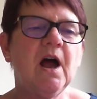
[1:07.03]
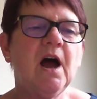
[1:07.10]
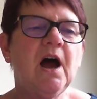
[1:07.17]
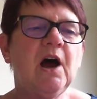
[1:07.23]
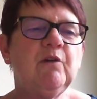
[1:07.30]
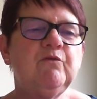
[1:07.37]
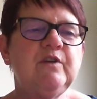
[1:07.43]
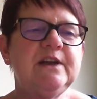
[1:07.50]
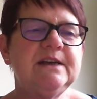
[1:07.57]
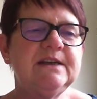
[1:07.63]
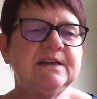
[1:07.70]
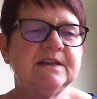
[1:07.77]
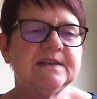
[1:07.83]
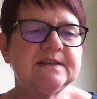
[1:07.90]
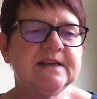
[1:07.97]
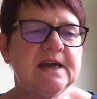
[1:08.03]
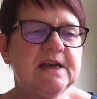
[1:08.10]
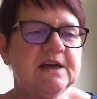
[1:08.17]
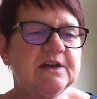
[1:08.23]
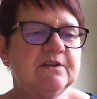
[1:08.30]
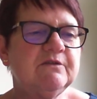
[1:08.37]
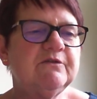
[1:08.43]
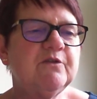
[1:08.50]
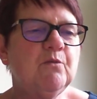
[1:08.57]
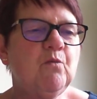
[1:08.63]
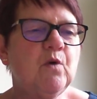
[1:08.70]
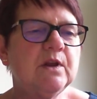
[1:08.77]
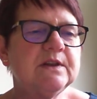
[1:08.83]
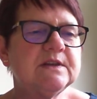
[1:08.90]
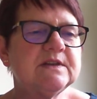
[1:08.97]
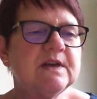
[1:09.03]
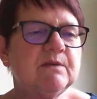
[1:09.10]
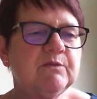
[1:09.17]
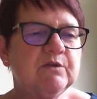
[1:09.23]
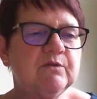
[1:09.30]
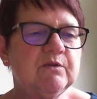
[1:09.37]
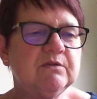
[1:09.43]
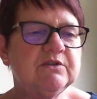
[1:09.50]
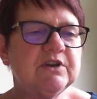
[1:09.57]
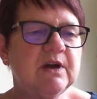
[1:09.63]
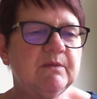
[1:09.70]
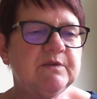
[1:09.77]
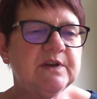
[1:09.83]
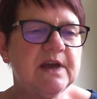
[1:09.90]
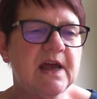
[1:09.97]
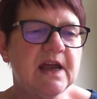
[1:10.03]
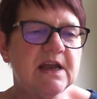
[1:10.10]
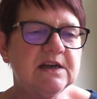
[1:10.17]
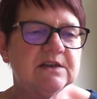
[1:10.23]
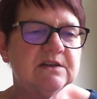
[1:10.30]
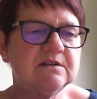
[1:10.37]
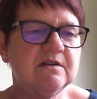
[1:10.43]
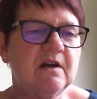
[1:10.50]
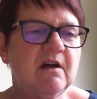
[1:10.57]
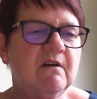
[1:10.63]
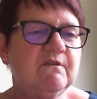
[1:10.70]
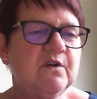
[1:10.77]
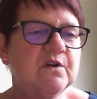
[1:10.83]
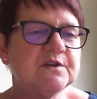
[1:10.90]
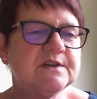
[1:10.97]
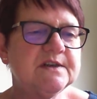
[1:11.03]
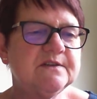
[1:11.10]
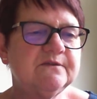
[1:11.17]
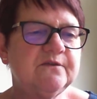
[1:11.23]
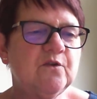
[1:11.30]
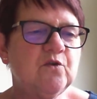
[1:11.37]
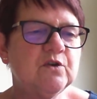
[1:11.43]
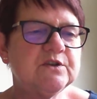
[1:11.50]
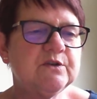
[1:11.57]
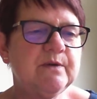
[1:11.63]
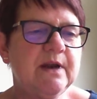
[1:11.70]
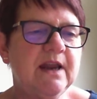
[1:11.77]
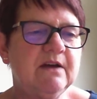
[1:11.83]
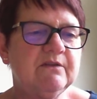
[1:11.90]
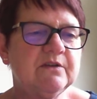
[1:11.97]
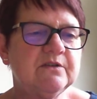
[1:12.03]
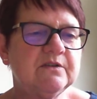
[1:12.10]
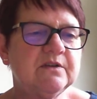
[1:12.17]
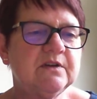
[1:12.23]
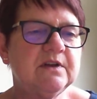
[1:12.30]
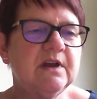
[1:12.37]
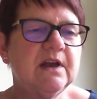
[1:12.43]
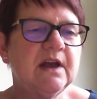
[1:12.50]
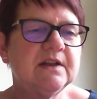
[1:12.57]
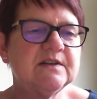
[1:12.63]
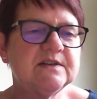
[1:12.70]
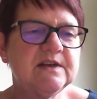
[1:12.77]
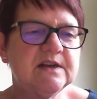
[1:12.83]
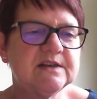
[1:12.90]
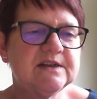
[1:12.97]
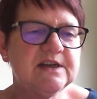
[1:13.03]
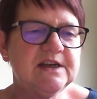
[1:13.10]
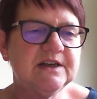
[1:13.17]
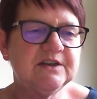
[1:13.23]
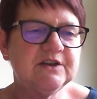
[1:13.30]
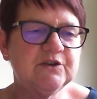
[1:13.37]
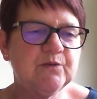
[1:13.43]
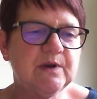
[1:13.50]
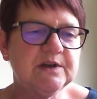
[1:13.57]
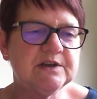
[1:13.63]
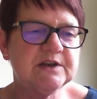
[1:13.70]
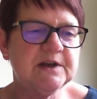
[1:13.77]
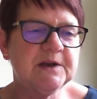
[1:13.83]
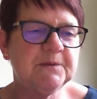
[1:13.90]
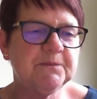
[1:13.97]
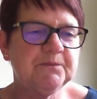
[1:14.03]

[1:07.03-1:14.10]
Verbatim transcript: Our reading is taken from 1 Samuel chapter 8, verses 4 to 11 and 16 to 20.